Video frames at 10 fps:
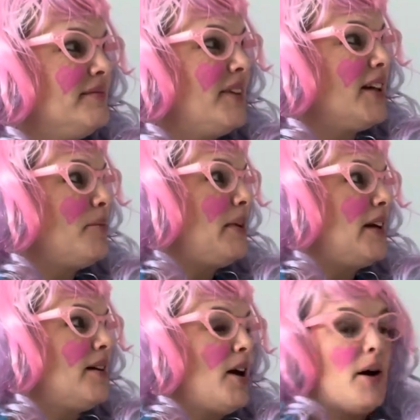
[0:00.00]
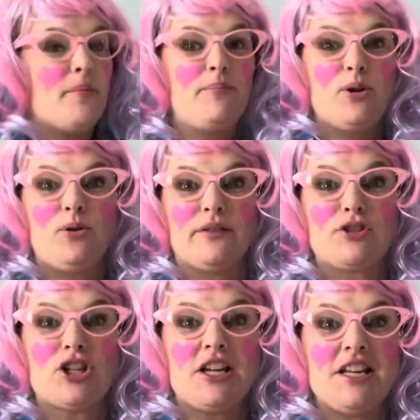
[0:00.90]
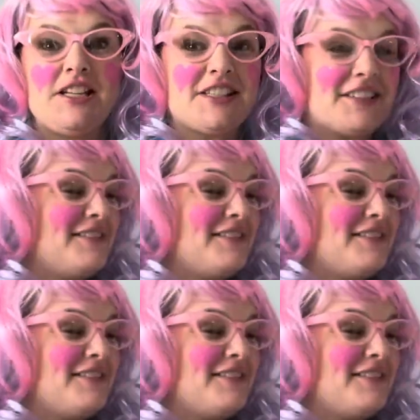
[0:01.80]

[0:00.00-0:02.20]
Like a big moon of cheese.